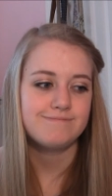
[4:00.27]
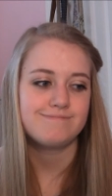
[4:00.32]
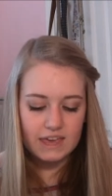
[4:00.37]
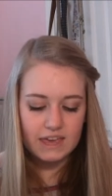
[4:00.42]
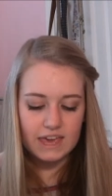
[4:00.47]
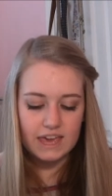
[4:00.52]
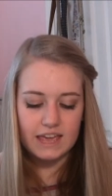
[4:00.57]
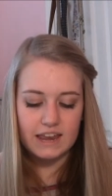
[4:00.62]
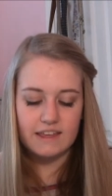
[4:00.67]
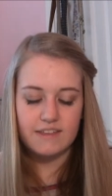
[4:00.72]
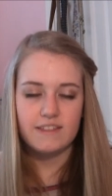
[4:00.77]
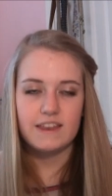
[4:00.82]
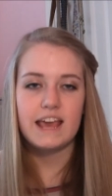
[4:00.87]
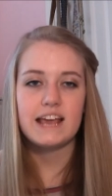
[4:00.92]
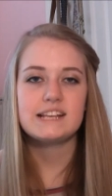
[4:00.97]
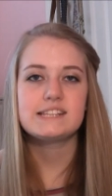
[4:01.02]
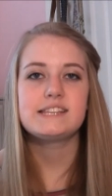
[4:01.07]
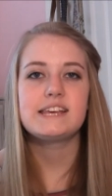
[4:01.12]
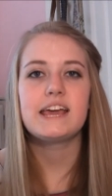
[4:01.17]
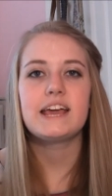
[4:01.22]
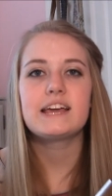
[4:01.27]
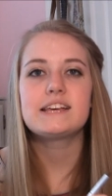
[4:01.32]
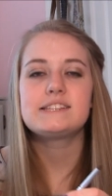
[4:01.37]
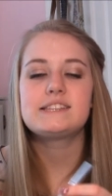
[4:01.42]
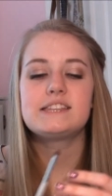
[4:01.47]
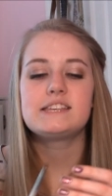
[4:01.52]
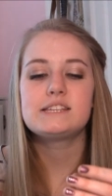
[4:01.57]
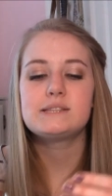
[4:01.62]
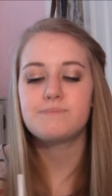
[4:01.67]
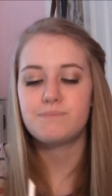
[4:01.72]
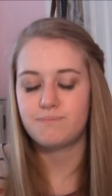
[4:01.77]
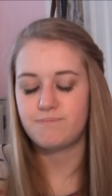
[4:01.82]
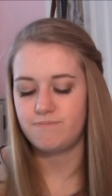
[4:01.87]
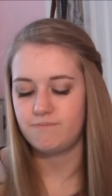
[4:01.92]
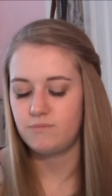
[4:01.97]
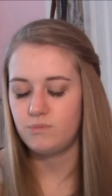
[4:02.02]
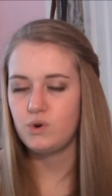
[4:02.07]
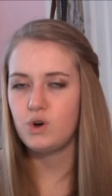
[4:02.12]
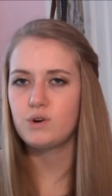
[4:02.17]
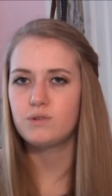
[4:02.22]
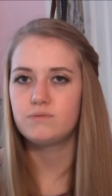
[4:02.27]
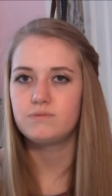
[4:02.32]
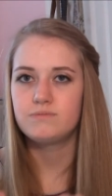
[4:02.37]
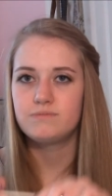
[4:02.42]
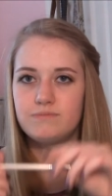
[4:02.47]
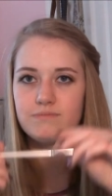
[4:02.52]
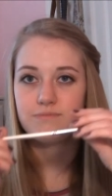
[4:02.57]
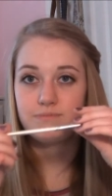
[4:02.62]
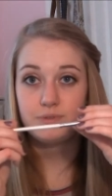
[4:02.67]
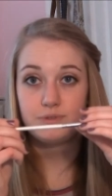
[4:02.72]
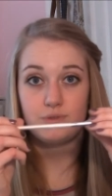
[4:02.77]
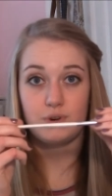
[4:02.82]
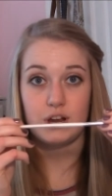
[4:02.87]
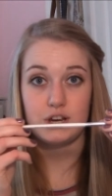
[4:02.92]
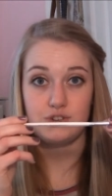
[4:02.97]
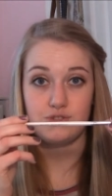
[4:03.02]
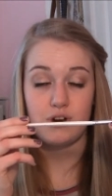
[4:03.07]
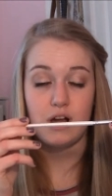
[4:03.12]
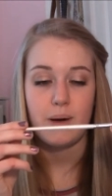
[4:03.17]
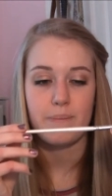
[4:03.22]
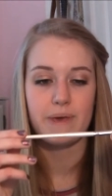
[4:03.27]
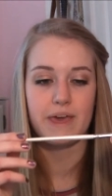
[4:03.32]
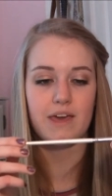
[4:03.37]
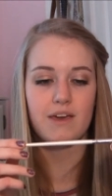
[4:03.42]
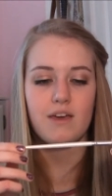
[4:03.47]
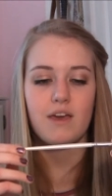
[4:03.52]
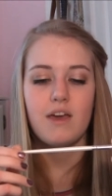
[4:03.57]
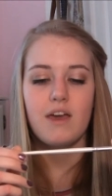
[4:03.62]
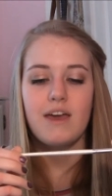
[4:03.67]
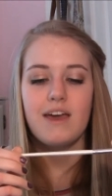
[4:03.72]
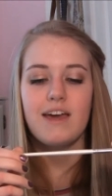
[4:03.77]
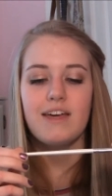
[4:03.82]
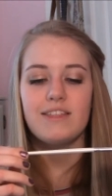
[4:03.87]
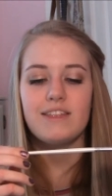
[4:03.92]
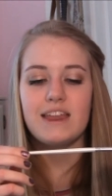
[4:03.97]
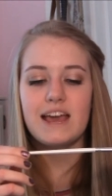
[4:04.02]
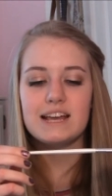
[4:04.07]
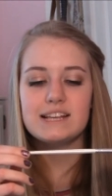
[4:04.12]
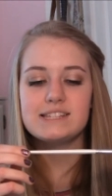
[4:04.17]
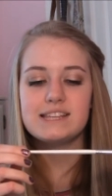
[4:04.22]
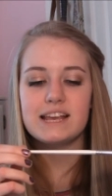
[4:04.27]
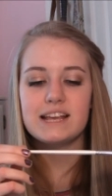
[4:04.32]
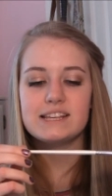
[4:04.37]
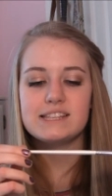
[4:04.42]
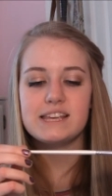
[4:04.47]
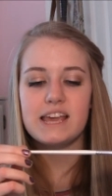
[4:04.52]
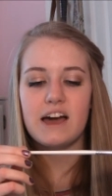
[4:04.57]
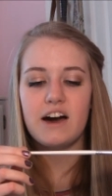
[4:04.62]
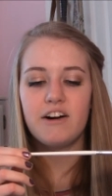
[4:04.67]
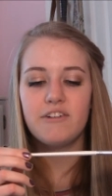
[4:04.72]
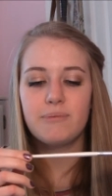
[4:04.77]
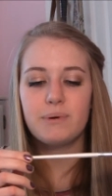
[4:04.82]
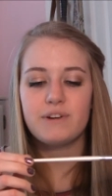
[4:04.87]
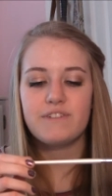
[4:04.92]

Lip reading: Then the next thing is this, before I drop it, the next thing is the e.l.f.